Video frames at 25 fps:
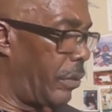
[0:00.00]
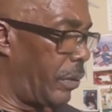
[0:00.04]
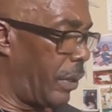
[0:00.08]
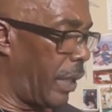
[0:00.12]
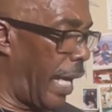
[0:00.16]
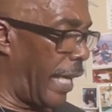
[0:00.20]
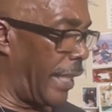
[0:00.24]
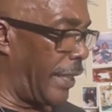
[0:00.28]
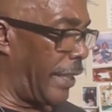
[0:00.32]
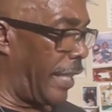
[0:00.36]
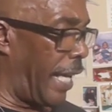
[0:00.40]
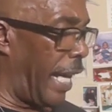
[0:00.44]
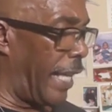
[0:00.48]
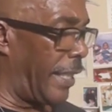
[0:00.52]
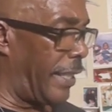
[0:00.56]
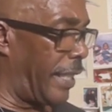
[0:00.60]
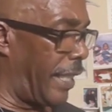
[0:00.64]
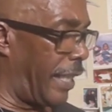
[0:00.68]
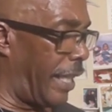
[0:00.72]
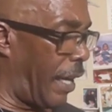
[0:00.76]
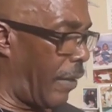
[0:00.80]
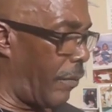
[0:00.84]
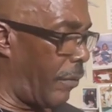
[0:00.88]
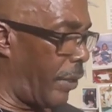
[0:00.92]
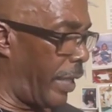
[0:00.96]
I
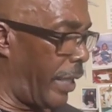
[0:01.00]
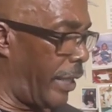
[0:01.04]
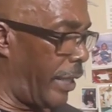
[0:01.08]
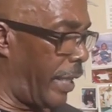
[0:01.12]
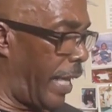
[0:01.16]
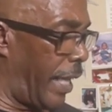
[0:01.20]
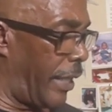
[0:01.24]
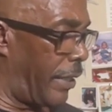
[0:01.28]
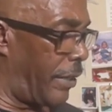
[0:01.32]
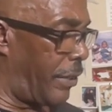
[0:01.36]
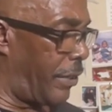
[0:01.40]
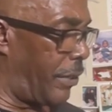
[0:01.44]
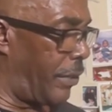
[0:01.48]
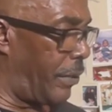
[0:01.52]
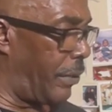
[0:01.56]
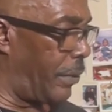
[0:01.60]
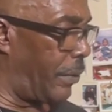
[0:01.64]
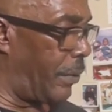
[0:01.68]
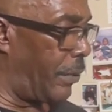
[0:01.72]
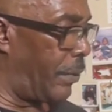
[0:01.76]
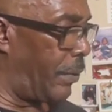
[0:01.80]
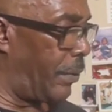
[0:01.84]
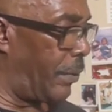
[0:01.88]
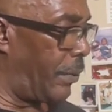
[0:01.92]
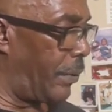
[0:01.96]
think I read that
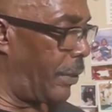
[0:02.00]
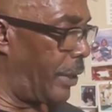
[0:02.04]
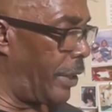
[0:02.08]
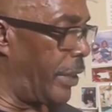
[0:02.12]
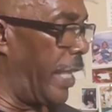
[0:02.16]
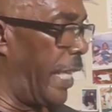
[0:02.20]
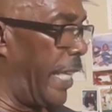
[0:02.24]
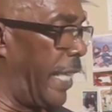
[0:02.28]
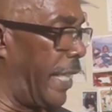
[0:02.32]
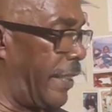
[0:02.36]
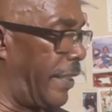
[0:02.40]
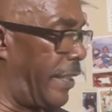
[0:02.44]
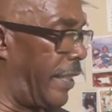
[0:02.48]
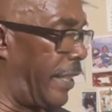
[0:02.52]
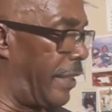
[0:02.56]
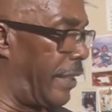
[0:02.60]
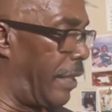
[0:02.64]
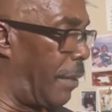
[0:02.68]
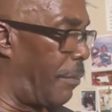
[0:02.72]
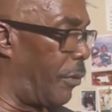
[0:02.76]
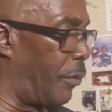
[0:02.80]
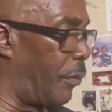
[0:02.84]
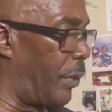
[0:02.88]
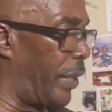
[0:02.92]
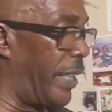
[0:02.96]
too. Yeah, it says
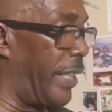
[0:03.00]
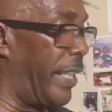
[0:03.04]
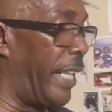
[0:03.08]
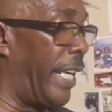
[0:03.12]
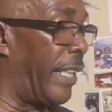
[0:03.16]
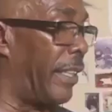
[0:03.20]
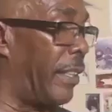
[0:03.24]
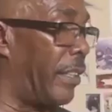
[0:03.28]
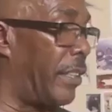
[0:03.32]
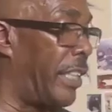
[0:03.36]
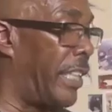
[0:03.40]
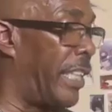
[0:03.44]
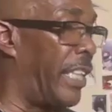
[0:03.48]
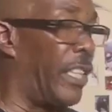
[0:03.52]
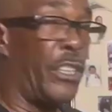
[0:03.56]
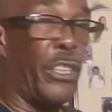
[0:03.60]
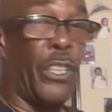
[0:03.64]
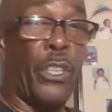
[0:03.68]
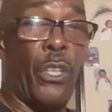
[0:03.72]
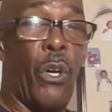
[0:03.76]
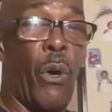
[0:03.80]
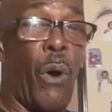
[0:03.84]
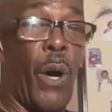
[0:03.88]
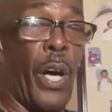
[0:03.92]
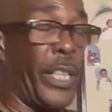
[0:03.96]
I'm gonna read that to
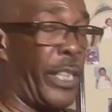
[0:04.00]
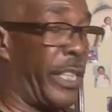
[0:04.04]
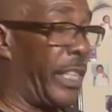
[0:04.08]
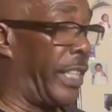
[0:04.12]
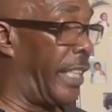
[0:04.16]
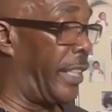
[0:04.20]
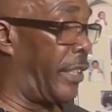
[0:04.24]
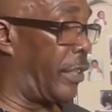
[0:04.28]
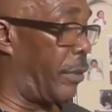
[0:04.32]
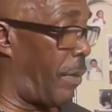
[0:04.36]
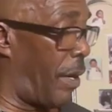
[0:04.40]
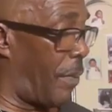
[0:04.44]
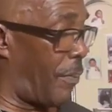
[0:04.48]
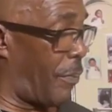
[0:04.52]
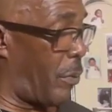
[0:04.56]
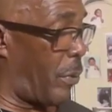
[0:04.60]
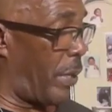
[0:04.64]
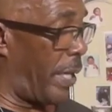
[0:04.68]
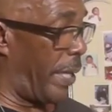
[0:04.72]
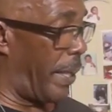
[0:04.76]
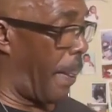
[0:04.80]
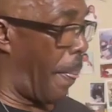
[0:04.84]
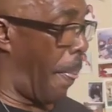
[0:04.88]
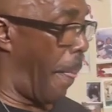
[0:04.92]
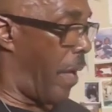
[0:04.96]
go on to get to my
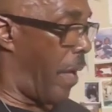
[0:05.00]
point.